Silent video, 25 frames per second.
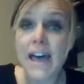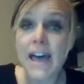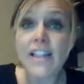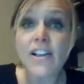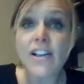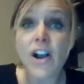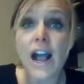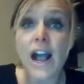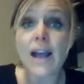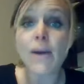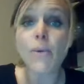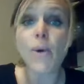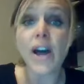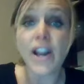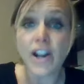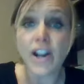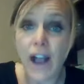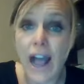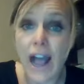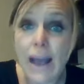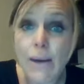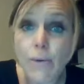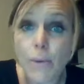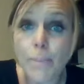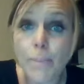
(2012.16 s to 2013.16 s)
Come hell or high
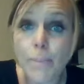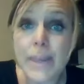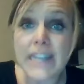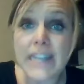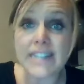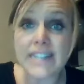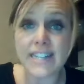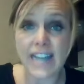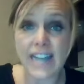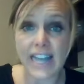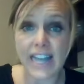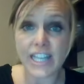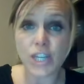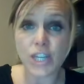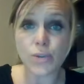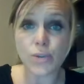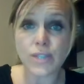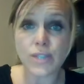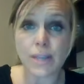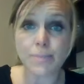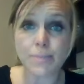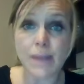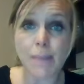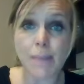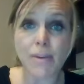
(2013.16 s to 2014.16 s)
water, I will be in DIQ
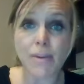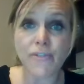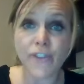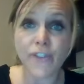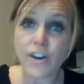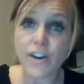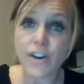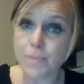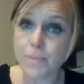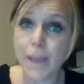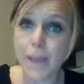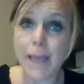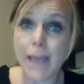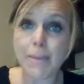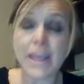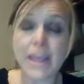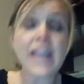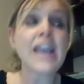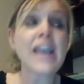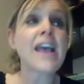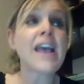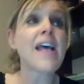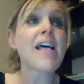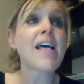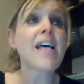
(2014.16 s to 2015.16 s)
September 1st,
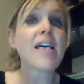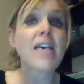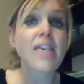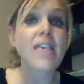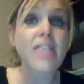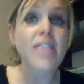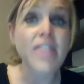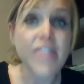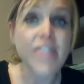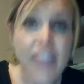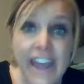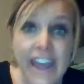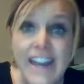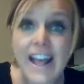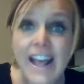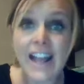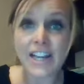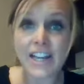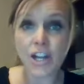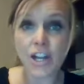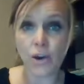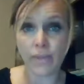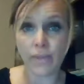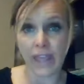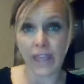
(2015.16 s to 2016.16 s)
baby. Then
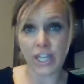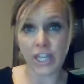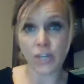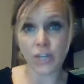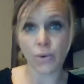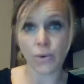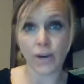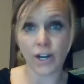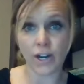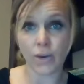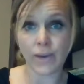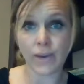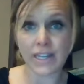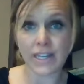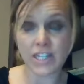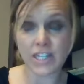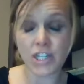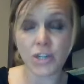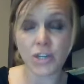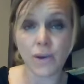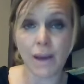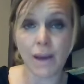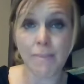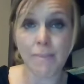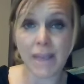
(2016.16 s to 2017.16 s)
I know that you are going
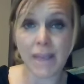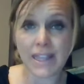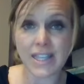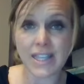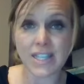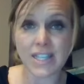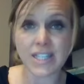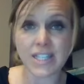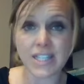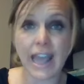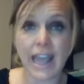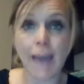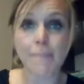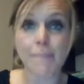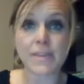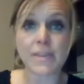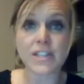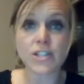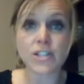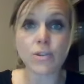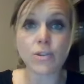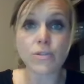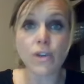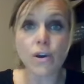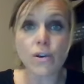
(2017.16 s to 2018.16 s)
to make this thing happen.
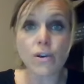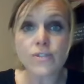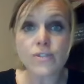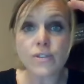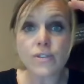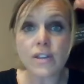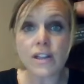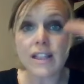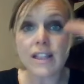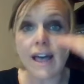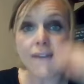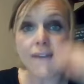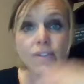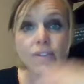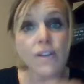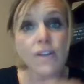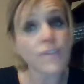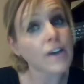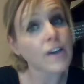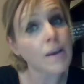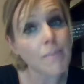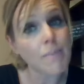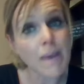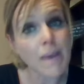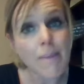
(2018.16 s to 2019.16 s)
So those are the level
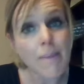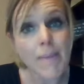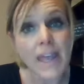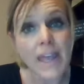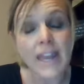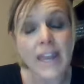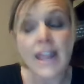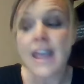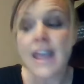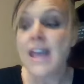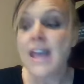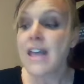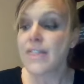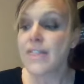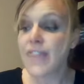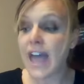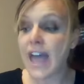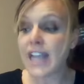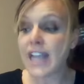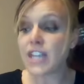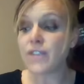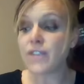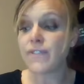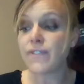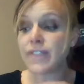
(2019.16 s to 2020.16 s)
of commitment
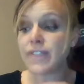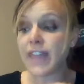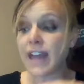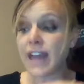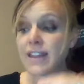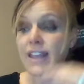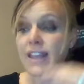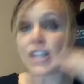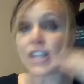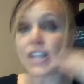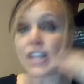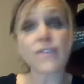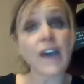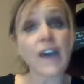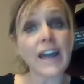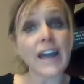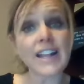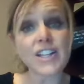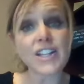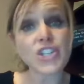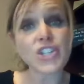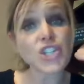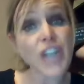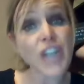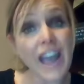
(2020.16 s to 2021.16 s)
that you've got
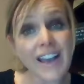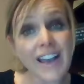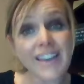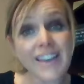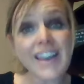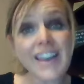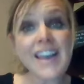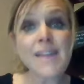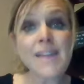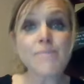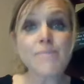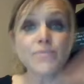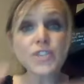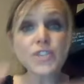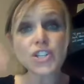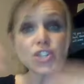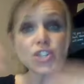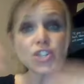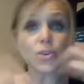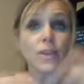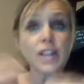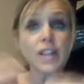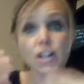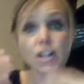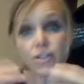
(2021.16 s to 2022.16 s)
to check. Just
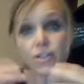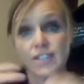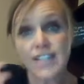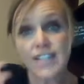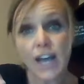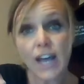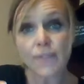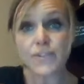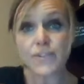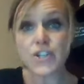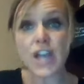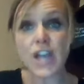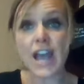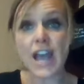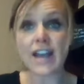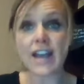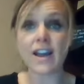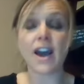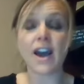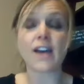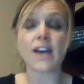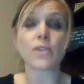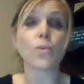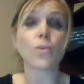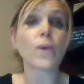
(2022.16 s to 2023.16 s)
do a little
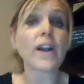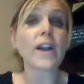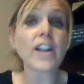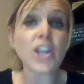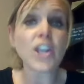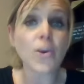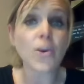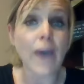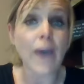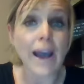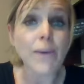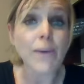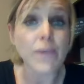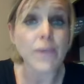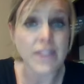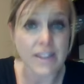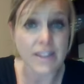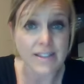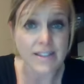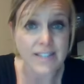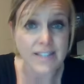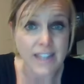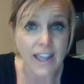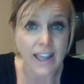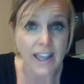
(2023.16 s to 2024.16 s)
self-check on where you at with
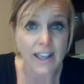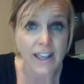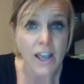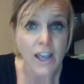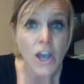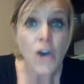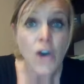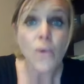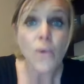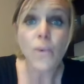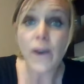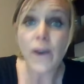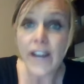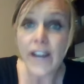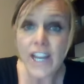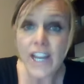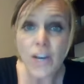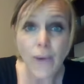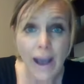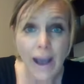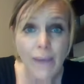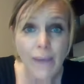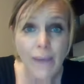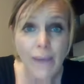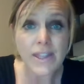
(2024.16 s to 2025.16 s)
this thing. Where are
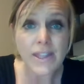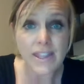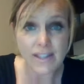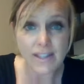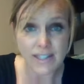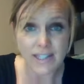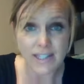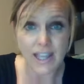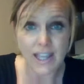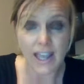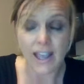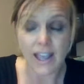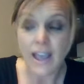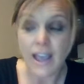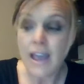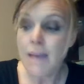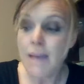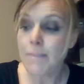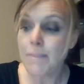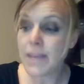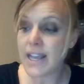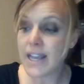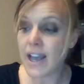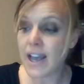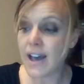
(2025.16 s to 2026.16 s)
you at with this thing?
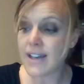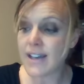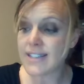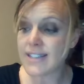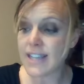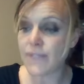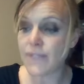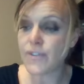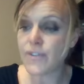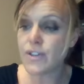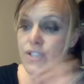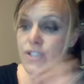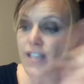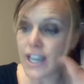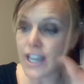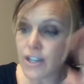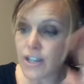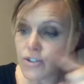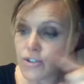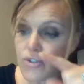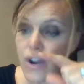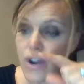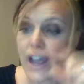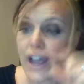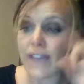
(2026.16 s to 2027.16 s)
Because if you say
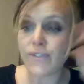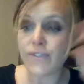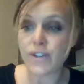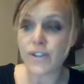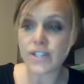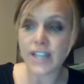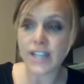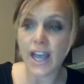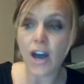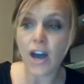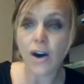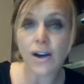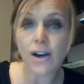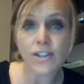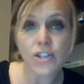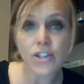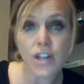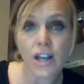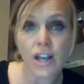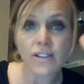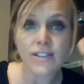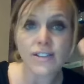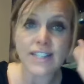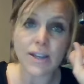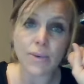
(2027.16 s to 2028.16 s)
you'll try, if you say, oh,
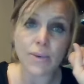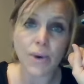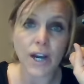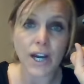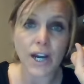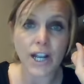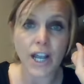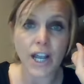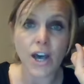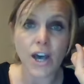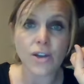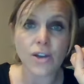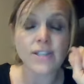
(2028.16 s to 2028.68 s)
I'll see where it